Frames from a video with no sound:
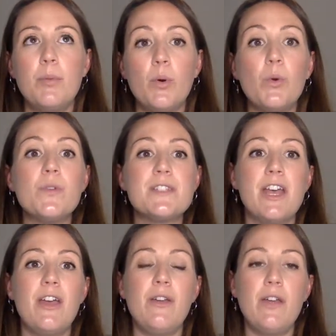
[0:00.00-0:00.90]
But
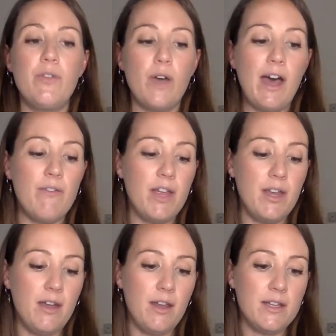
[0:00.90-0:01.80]
also, if you're
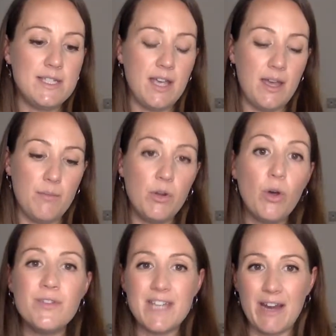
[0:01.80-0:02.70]
having um,
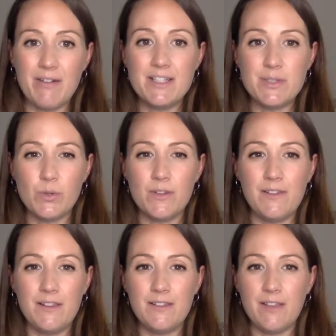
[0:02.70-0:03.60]
non dairy
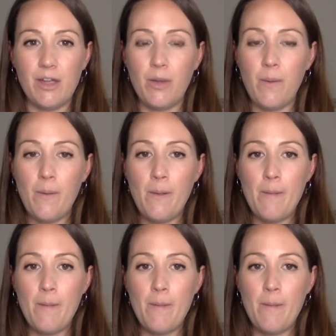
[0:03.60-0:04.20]
sources, so